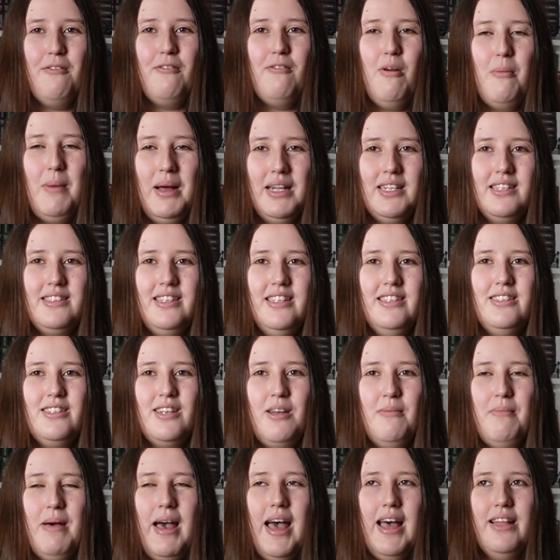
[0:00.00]
romantasy to
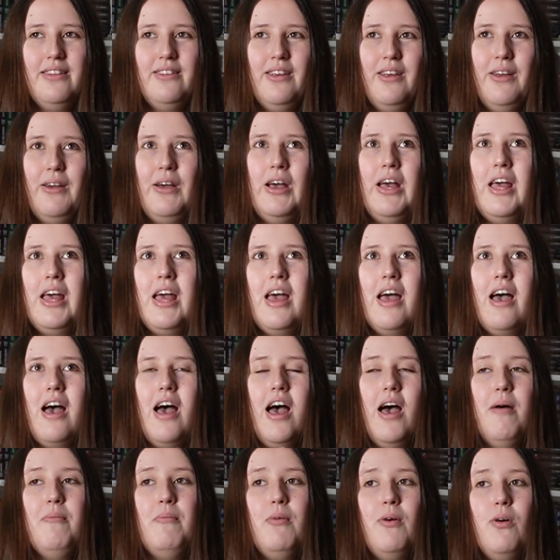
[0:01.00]
compare to,
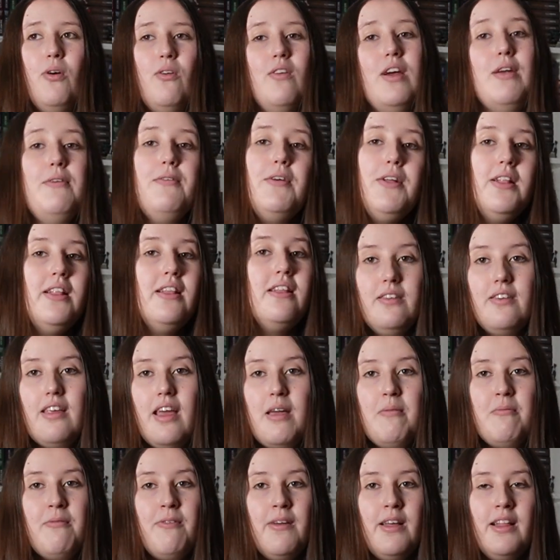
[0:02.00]
or even the
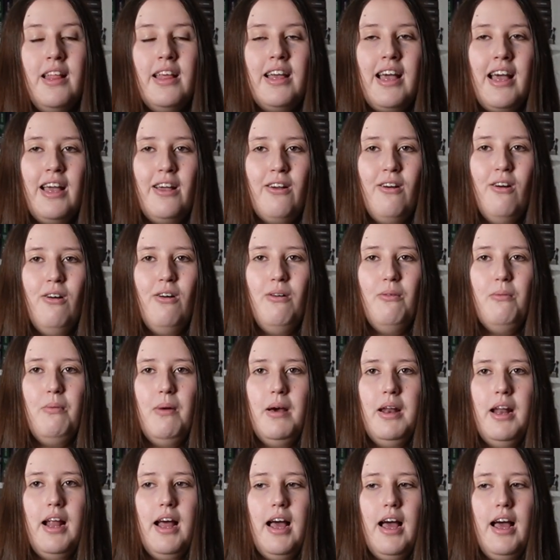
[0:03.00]
same feeling I got
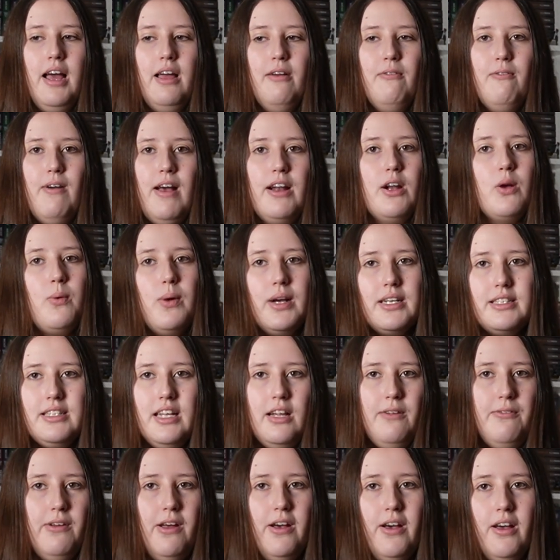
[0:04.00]
when I read
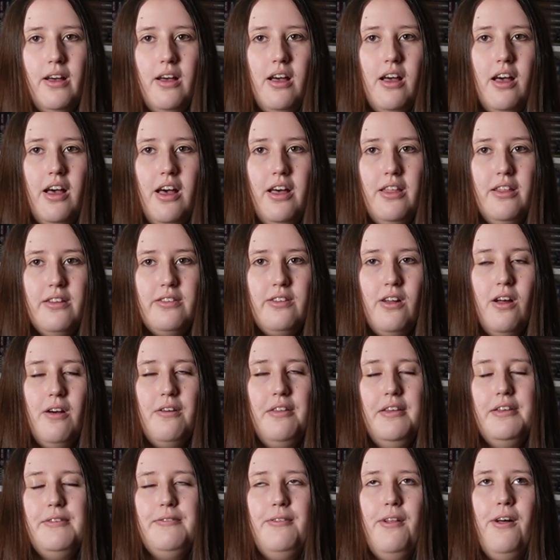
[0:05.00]
Quicksilver at the start
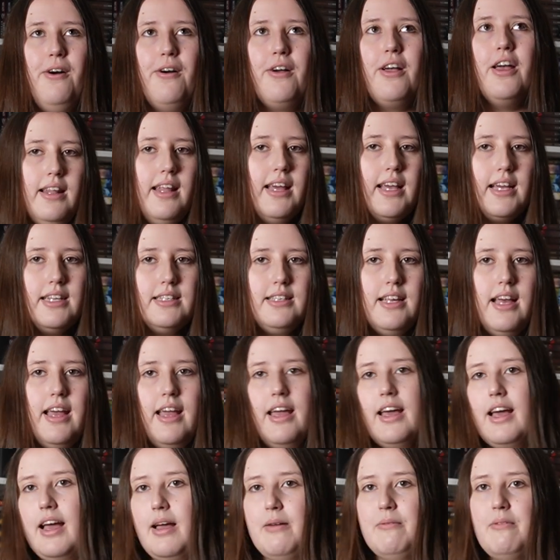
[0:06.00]
of this vlog. Like I
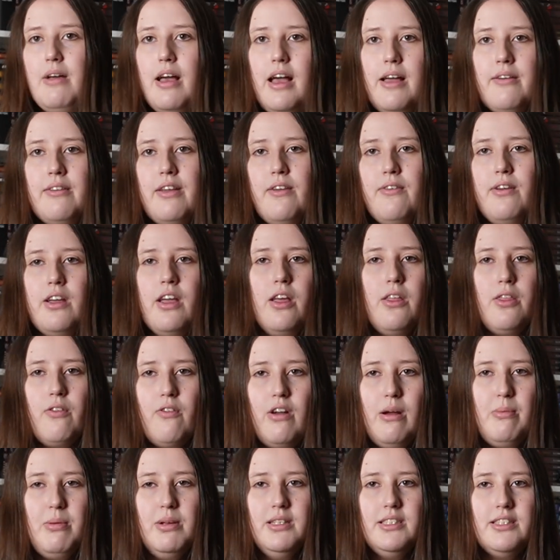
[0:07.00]
say, I'm giving it a
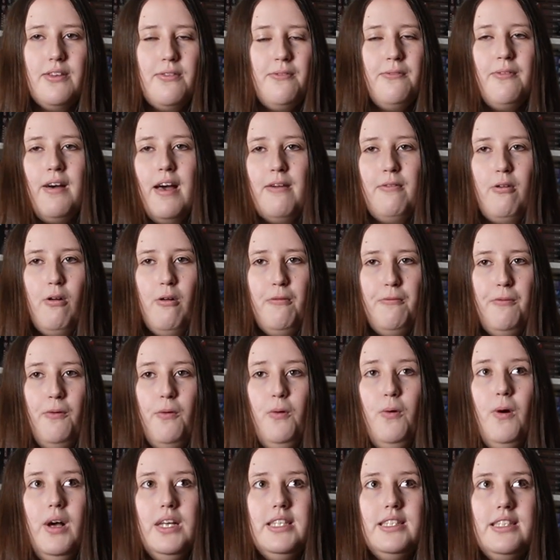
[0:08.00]
3.75 or a
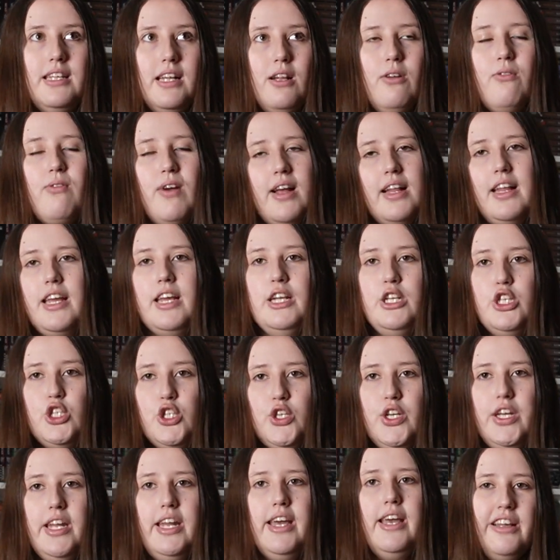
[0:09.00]
4. I still really
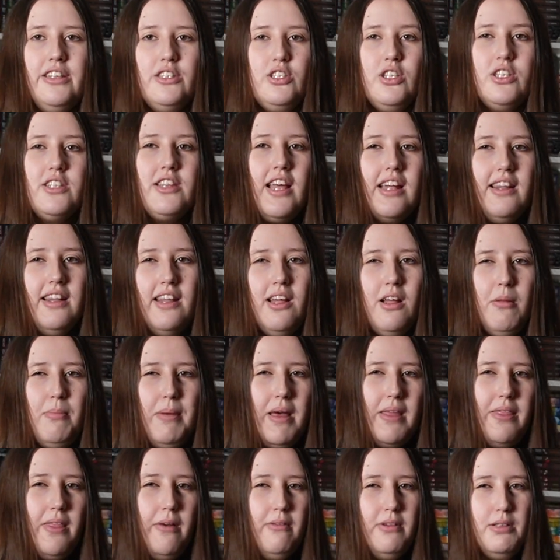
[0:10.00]
enjoyed it. It's just that little
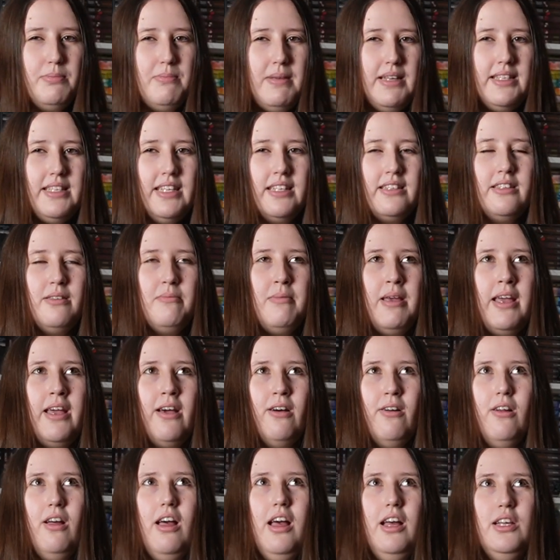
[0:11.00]
bit that was missing to me,
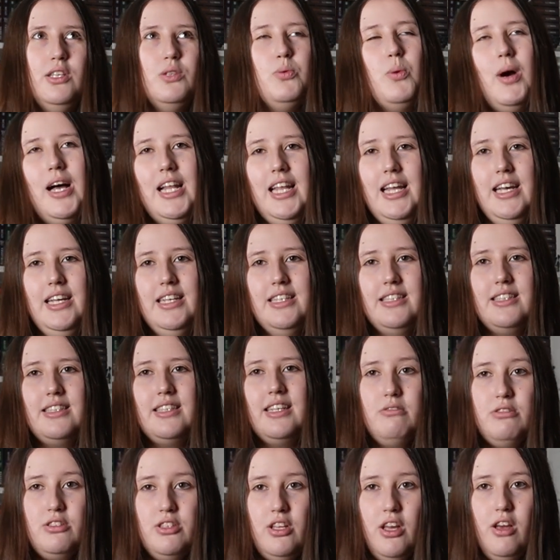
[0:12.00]
as well as
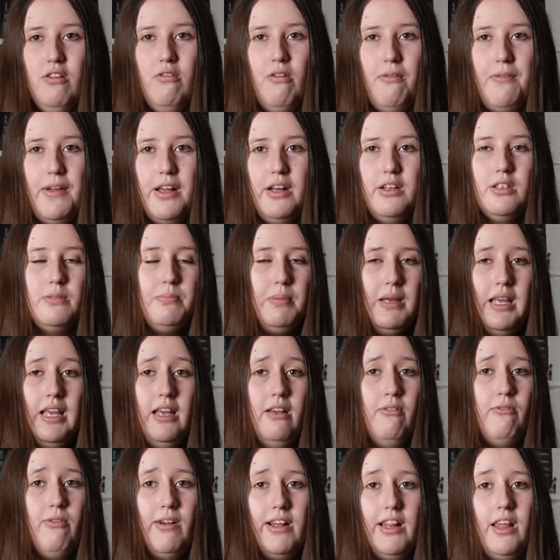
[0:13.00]
certain reveals
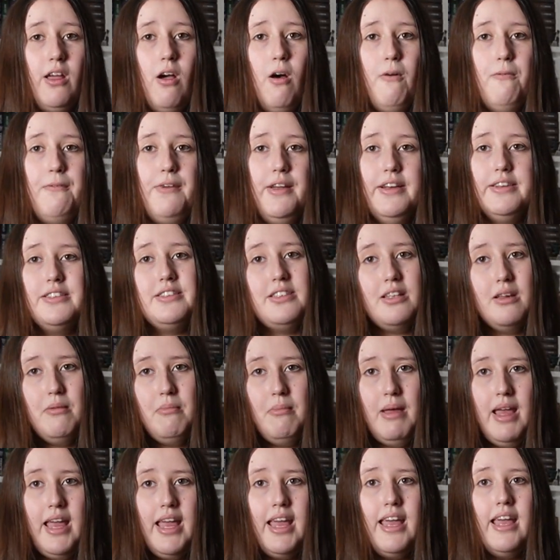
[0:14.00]
being really obvious to
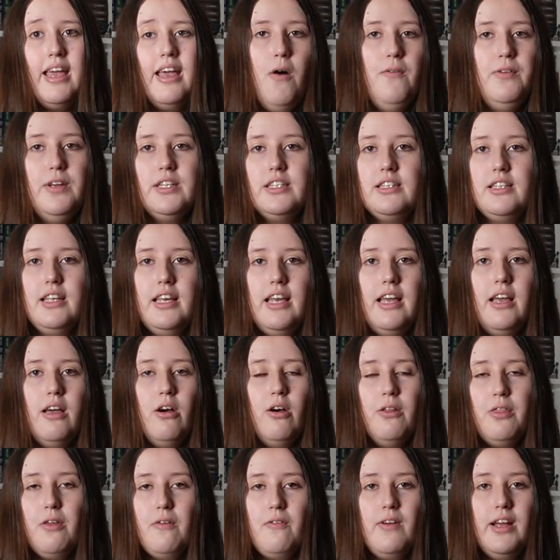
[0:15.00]
me. Obviously
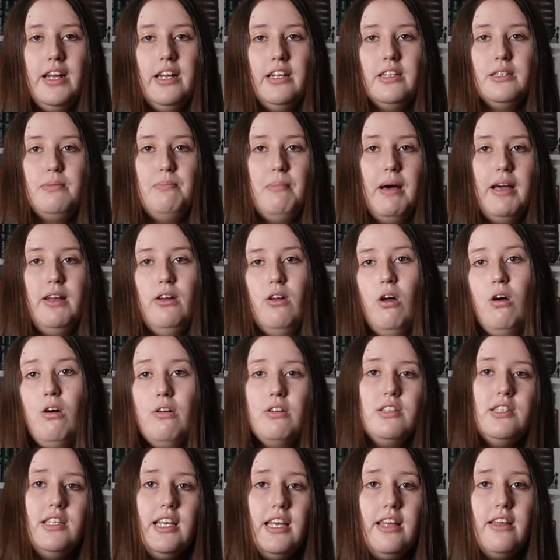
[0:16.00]
other readers might
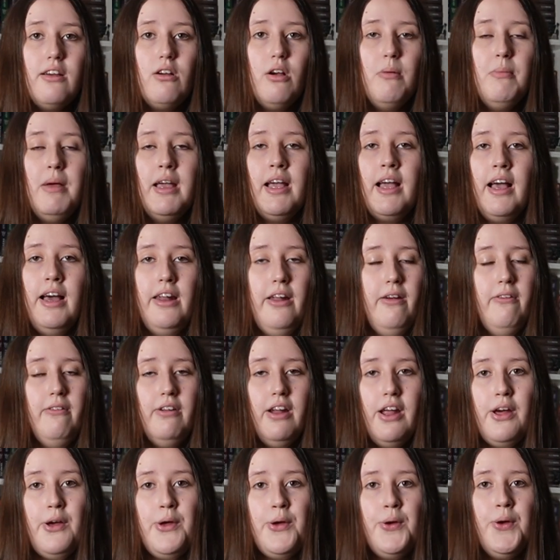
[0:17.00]
not see it coming, I don't
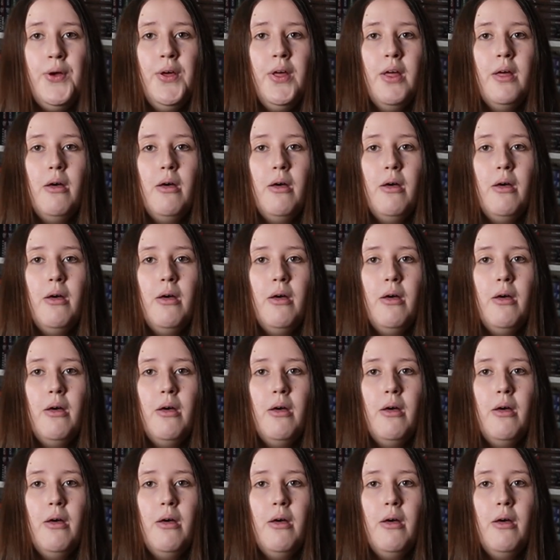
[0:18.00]
know.